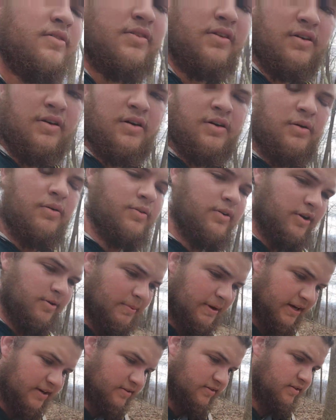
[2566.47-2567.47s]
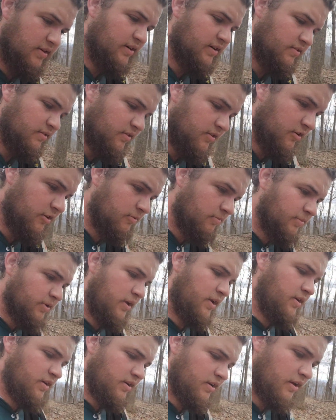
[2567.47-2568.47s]
So we'll get back to you guys here in a
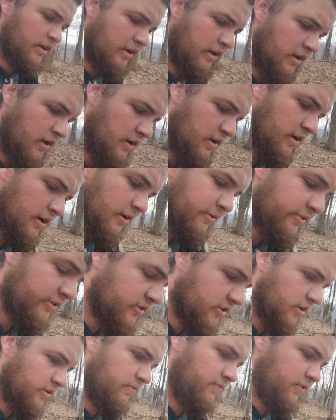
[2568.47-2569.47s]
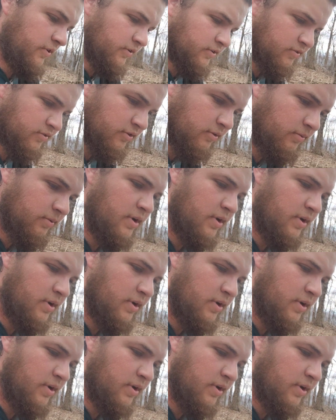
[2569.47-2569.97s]
bit. I'm gonna try and focus on